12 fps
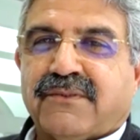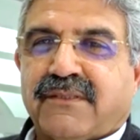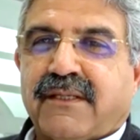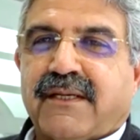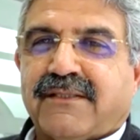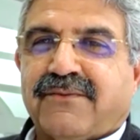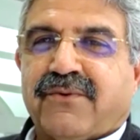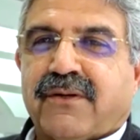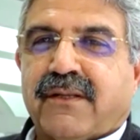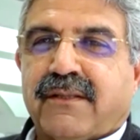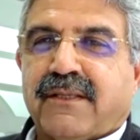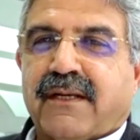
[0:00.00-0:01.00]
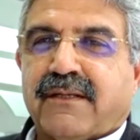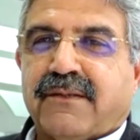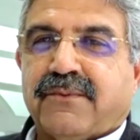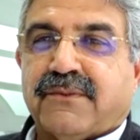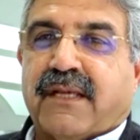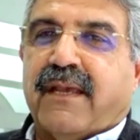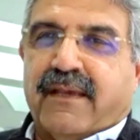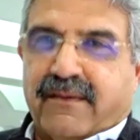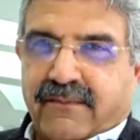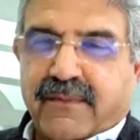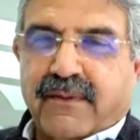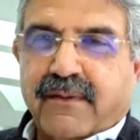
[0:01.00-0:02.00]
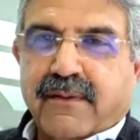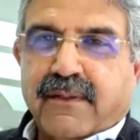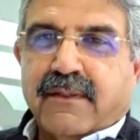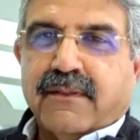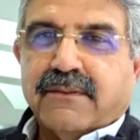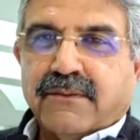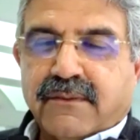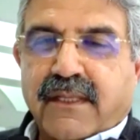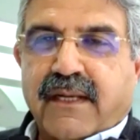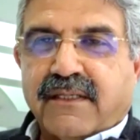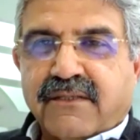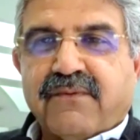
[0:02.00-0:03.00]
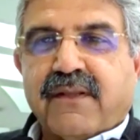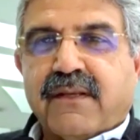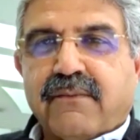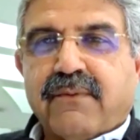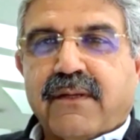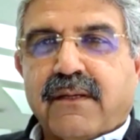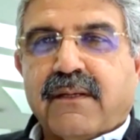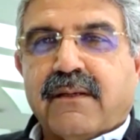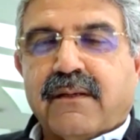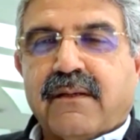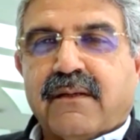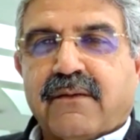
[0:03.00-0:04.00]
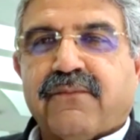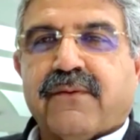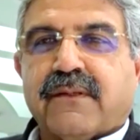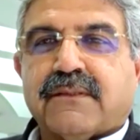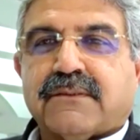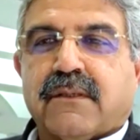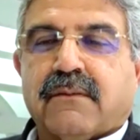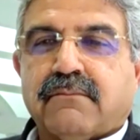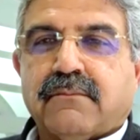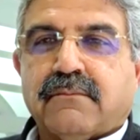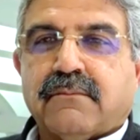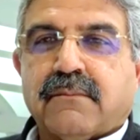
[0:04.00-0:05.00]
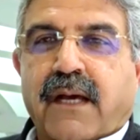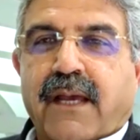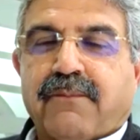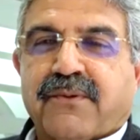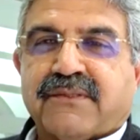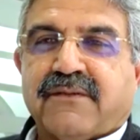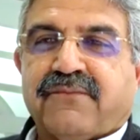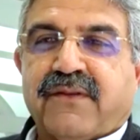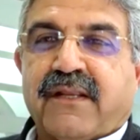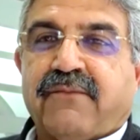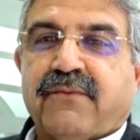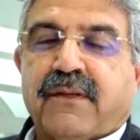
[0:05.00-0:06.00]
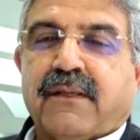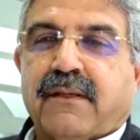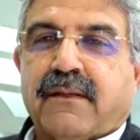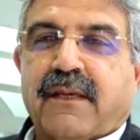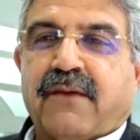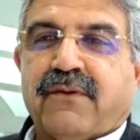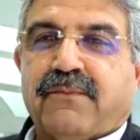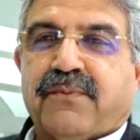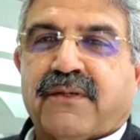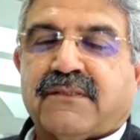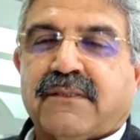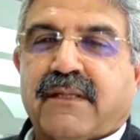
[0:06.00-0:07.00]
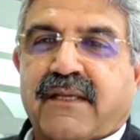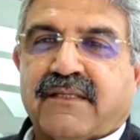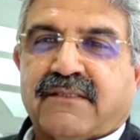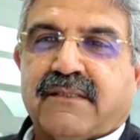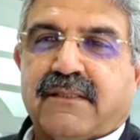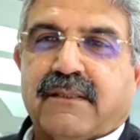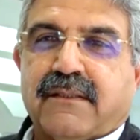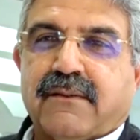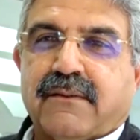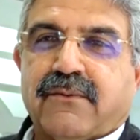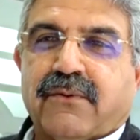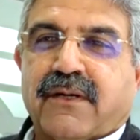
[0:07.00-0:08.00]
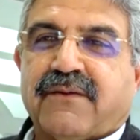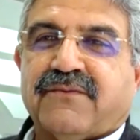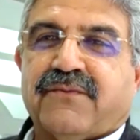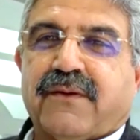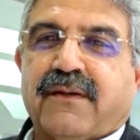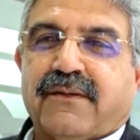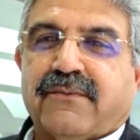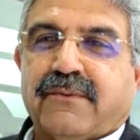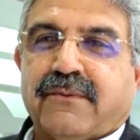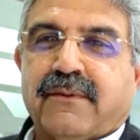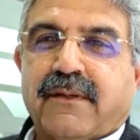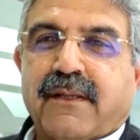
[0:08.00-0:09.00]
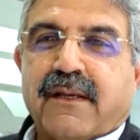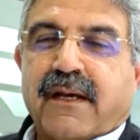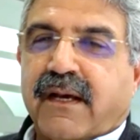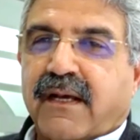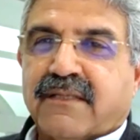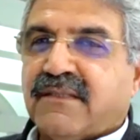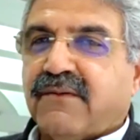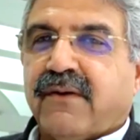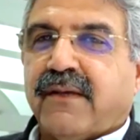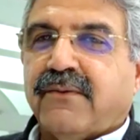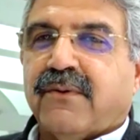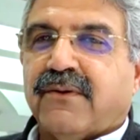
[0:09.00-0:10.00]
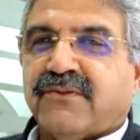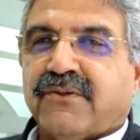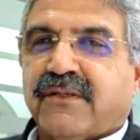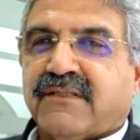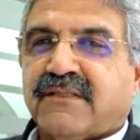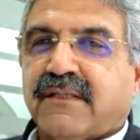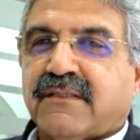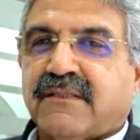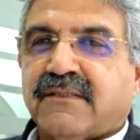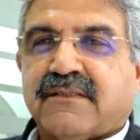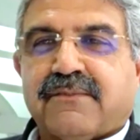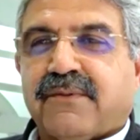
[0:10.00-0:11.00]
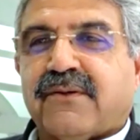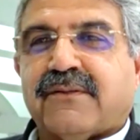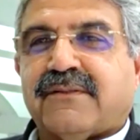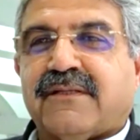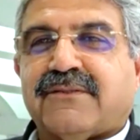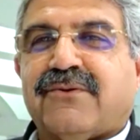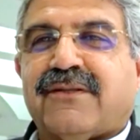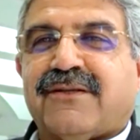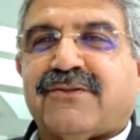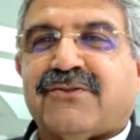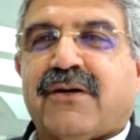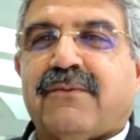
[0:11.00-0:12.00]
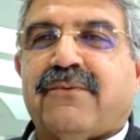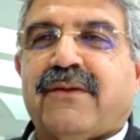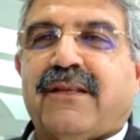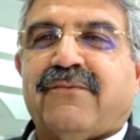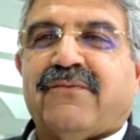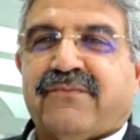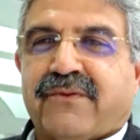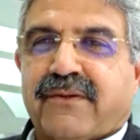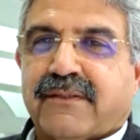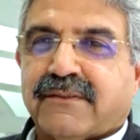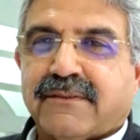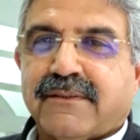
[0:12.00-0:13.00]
he has and what are the attributes I have. So that is very, very difficult. So I personally feel every person I see who comes for interview, I ask them, why you want to join sales? He said, because there's no other job available for us.